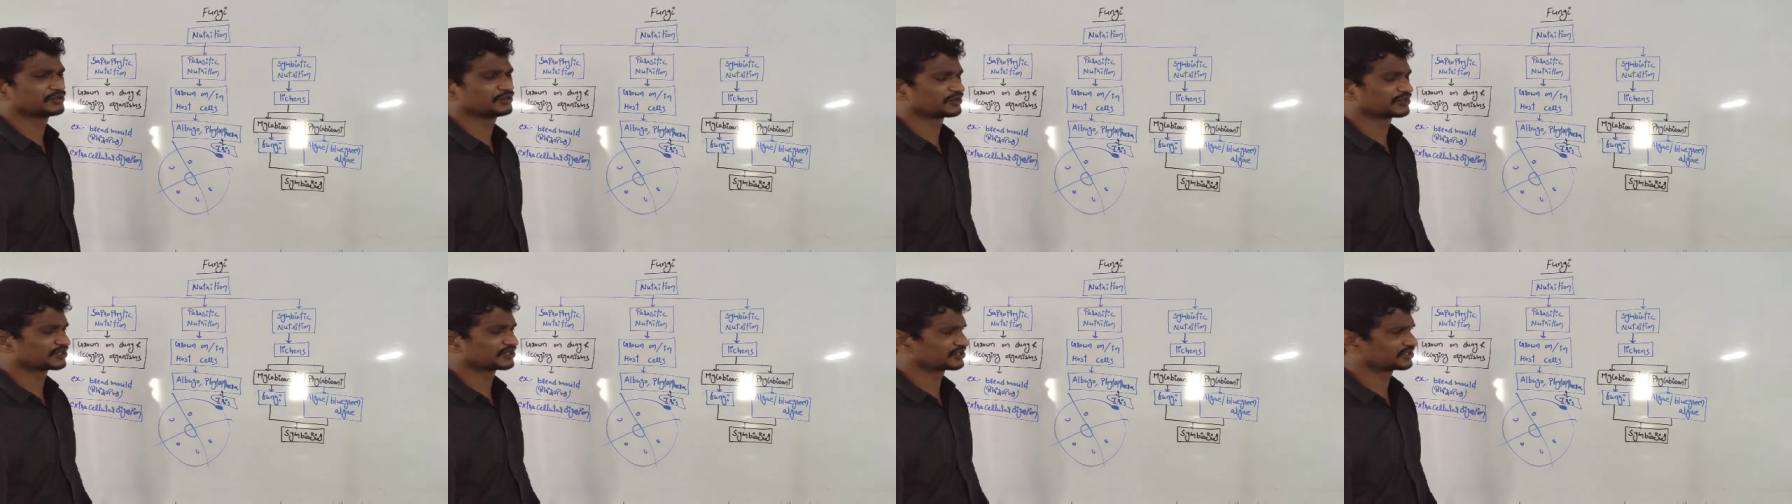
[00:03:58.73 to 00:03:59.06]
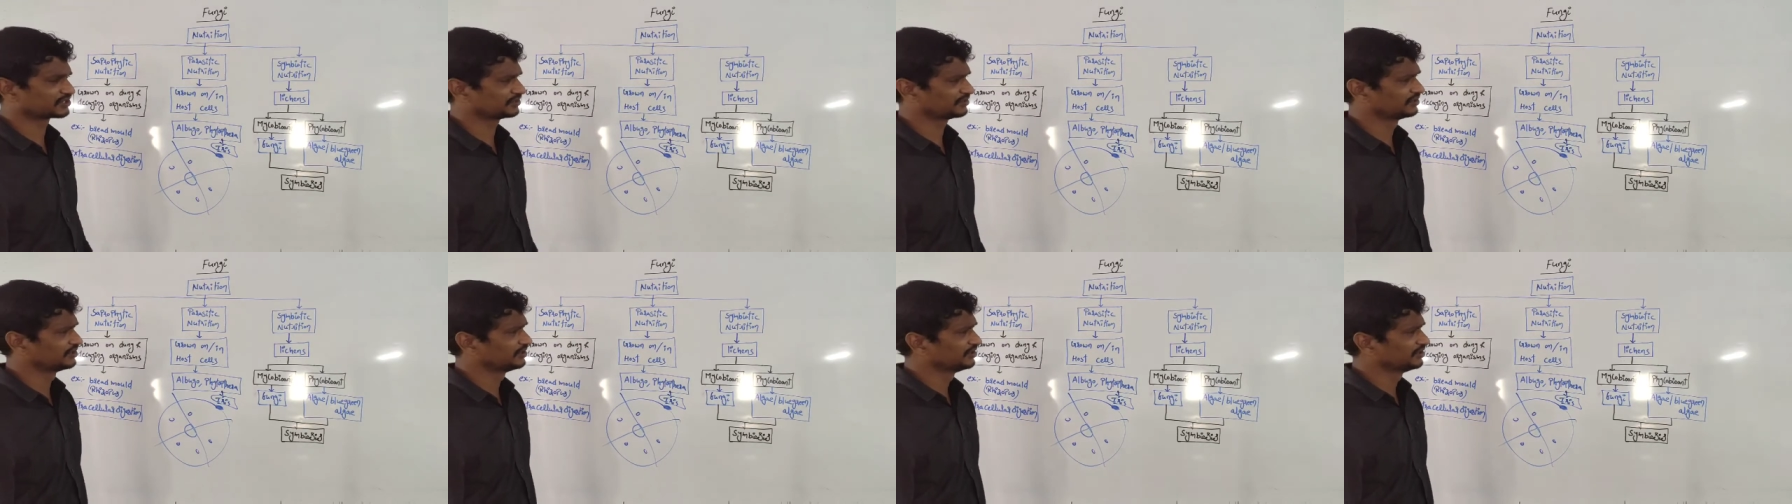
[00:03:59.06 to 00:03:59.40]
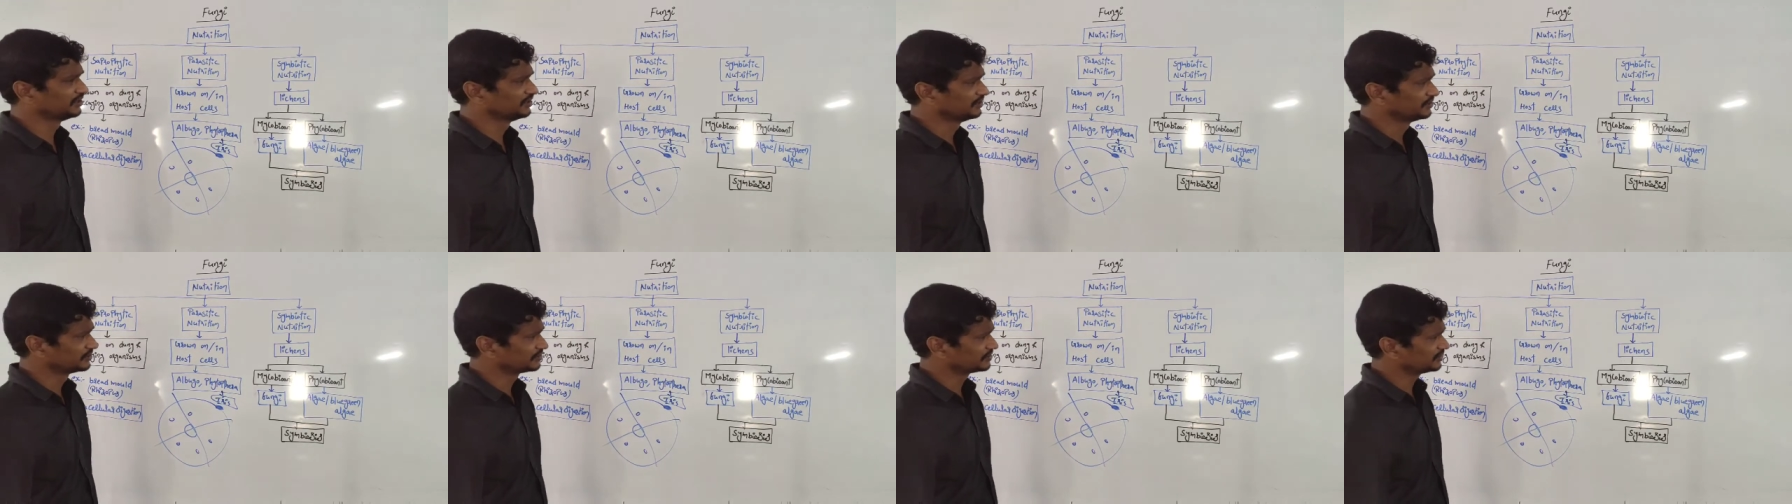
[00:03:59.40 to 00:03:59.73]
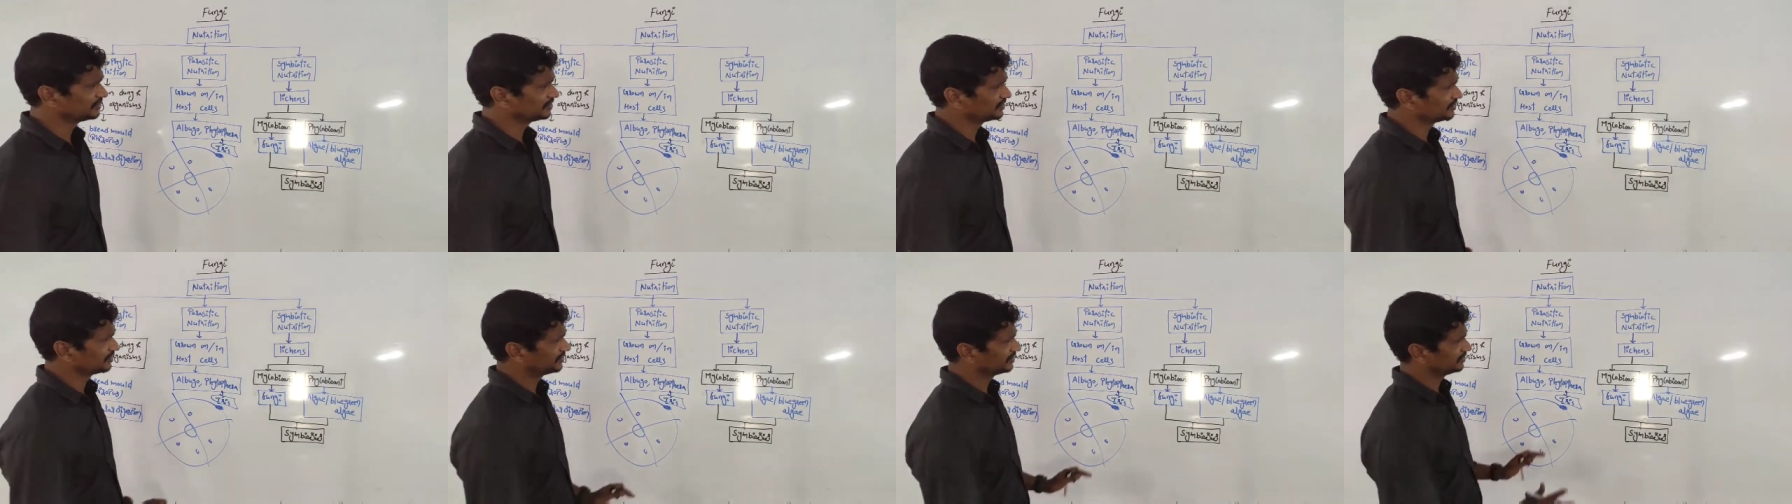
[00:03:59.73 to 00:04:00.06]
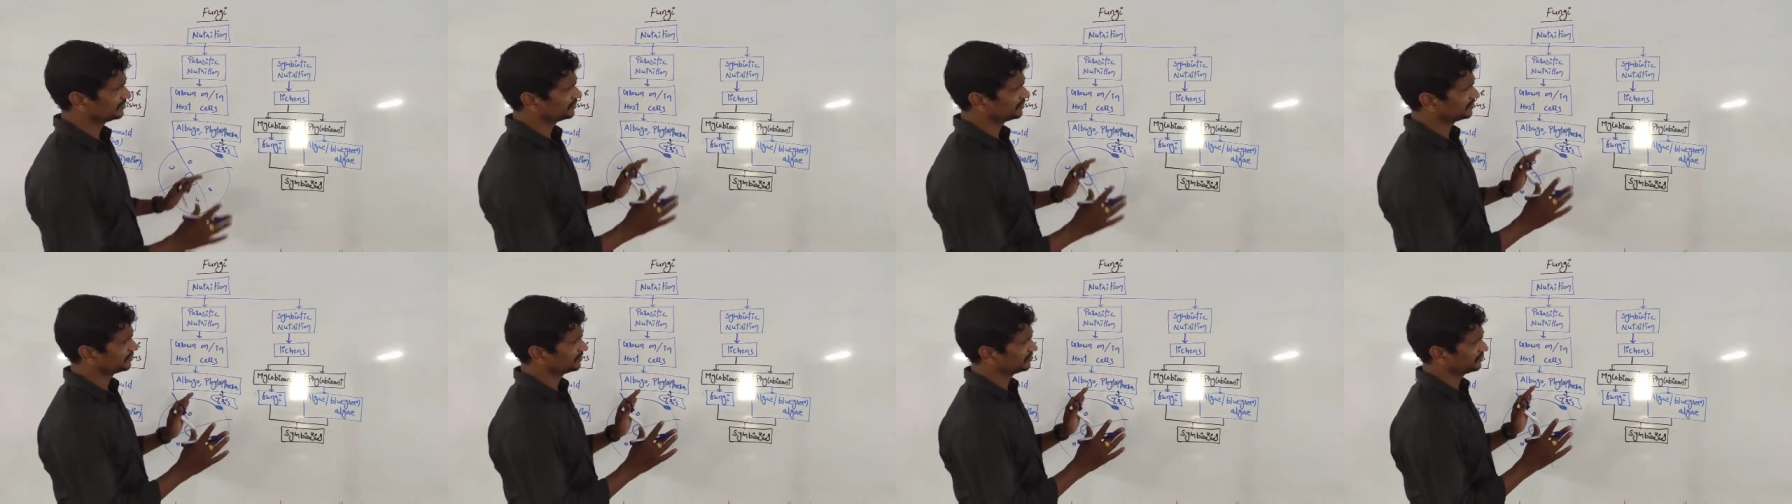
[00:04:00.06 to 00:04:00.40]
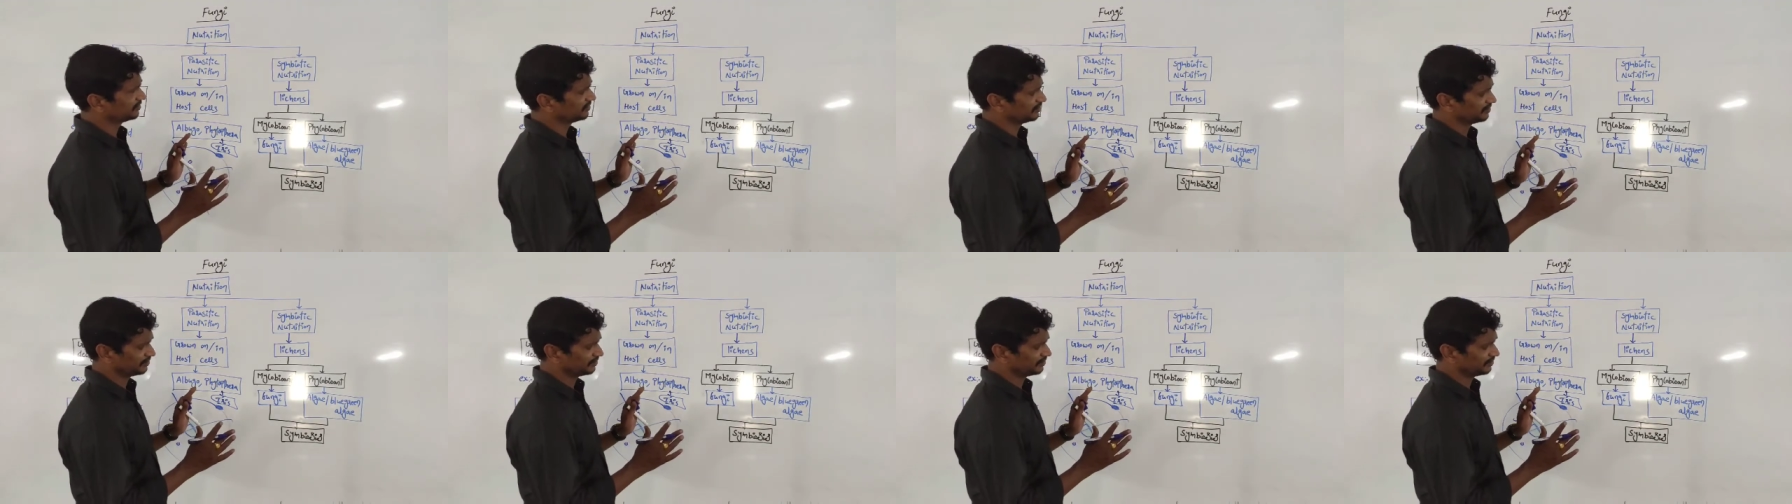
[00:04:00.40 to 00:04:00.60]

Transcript: nutrition. See,